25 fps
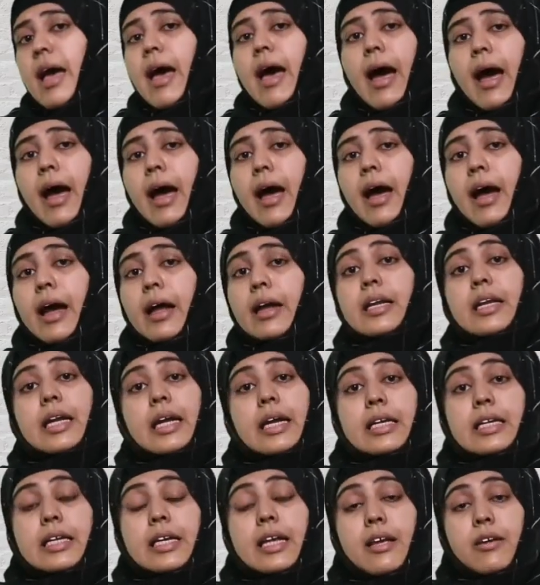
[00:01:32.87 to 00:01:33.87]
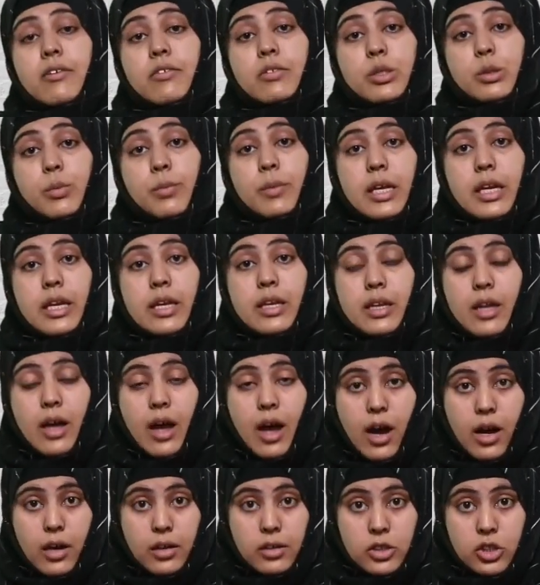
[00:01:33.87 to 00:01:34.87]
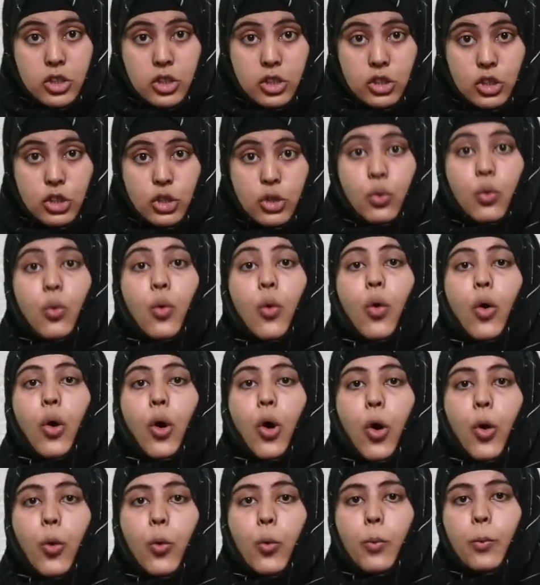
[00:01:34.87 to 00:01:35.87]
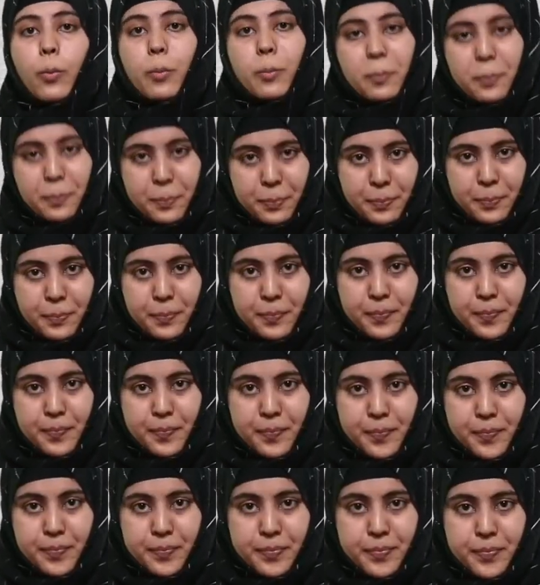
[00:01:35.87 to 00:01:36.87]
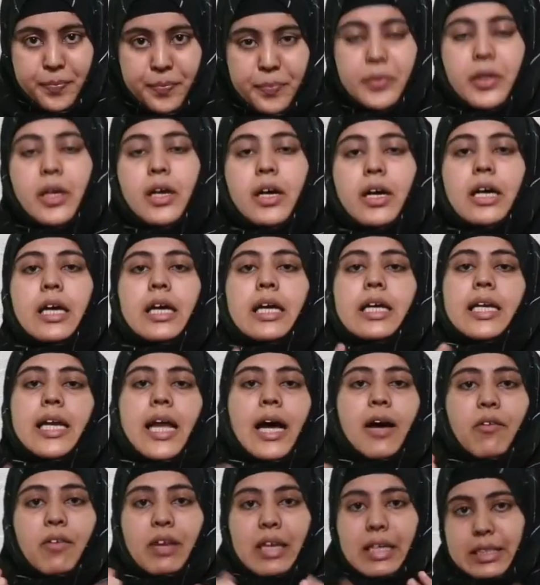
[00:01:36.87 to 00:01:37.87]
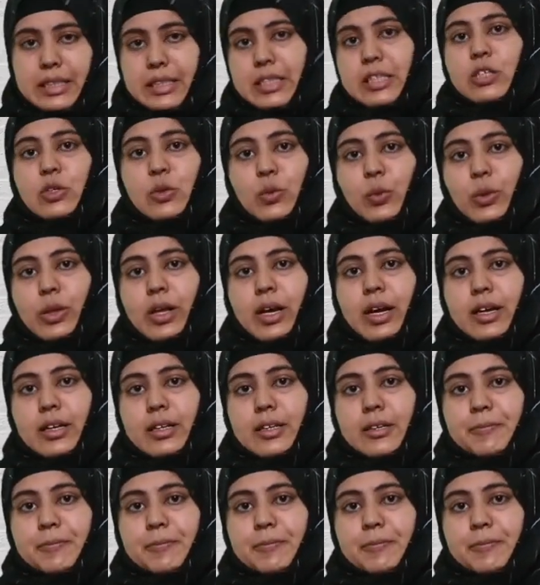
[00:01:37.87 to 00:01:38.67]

and it gives me the answer to whom. Now let's do that.